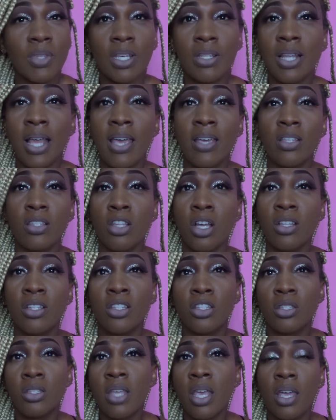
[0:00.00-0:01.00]
Like
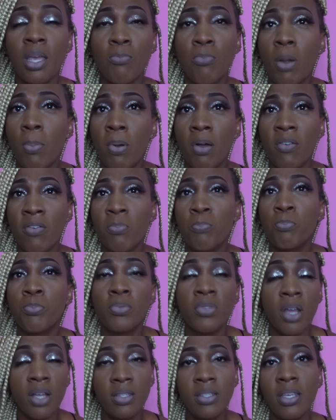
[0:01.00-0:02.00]
not taking
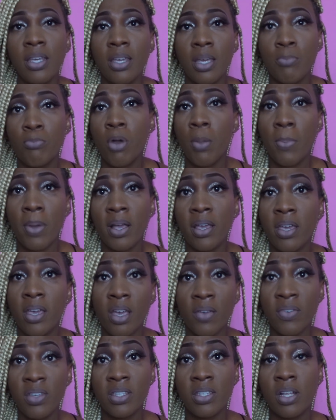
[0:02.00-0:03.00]
proper
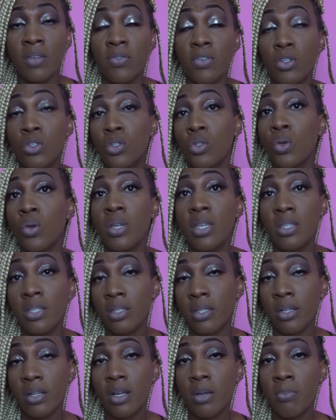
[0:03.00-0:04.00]
care of yourself is so
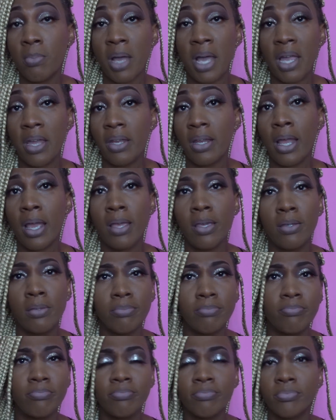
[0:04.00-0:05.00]
easy to come by.
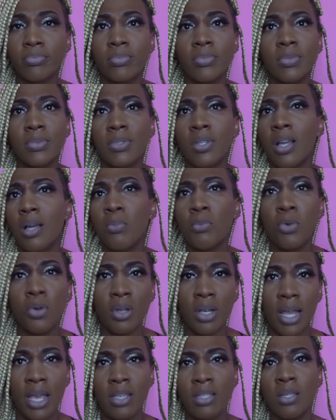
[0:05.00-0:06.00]
Like, come
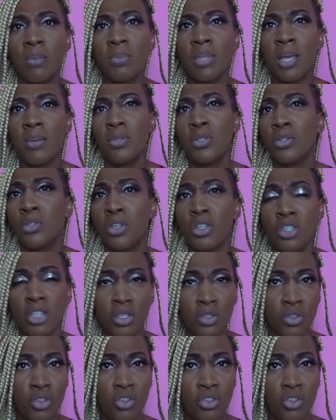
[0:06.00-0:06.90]
on, like sometimes, you know, you're just